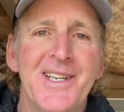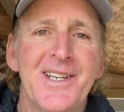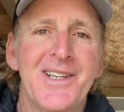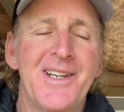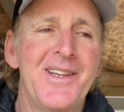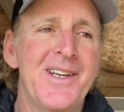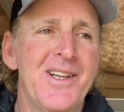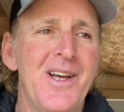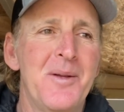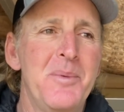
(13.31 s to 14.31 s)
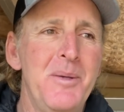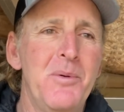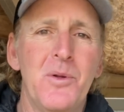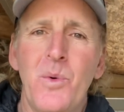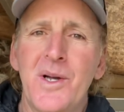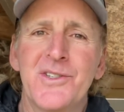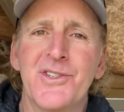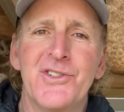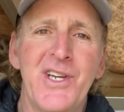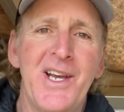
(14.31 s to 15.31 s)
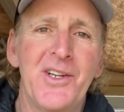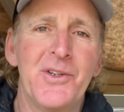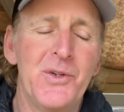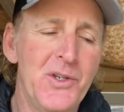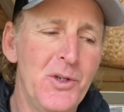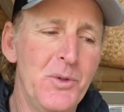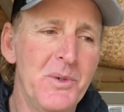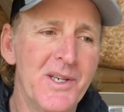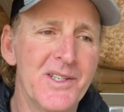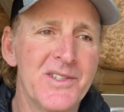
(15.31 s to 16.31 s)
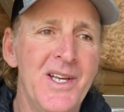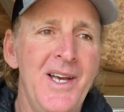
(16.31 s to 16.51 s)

And I think a lot of people that watch this channel do too, because